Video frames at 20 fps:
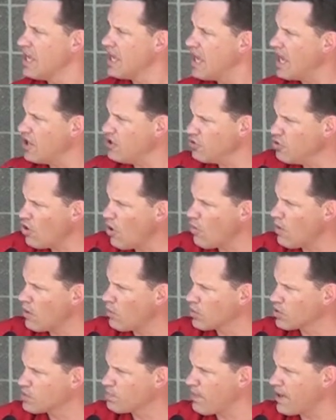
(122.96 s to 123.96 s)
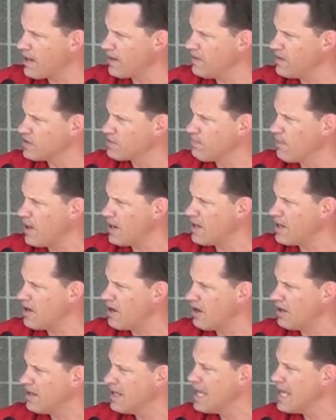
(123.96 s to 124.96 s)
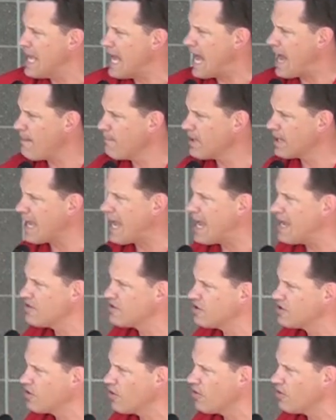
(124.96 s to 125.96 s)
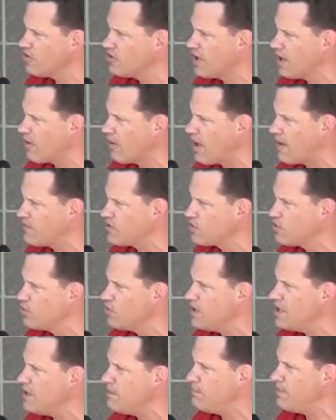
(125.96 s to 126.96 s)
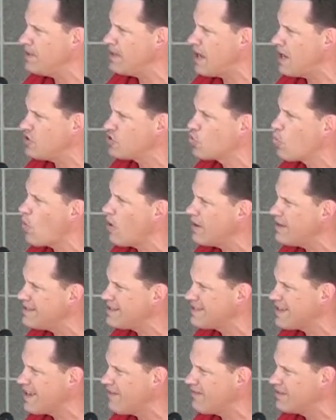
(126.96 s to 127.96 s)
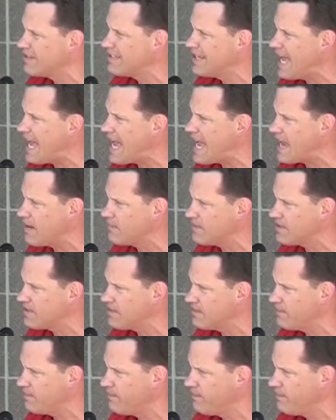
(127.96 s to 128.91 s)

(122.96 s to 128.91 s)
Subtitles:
And you know what we're spending this money on. I'm the guy as Attorney General. I've sued EPA 27 times.